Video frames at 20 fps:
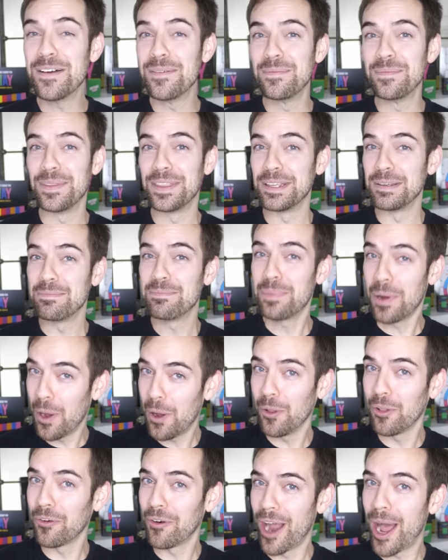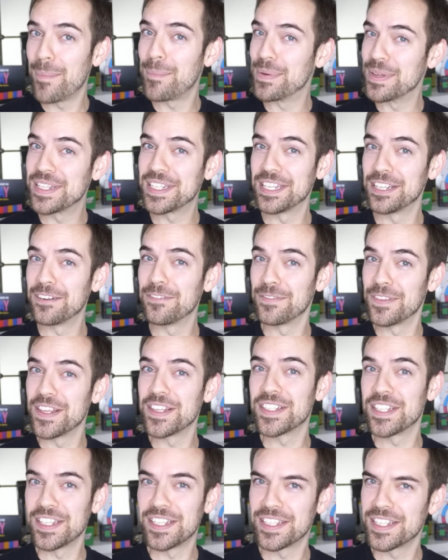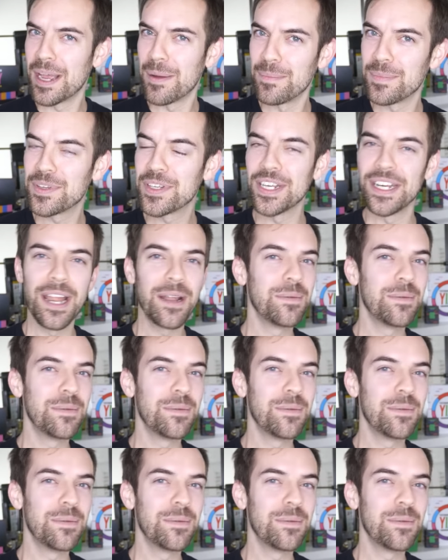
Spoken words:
am the polar opposite of this assumption.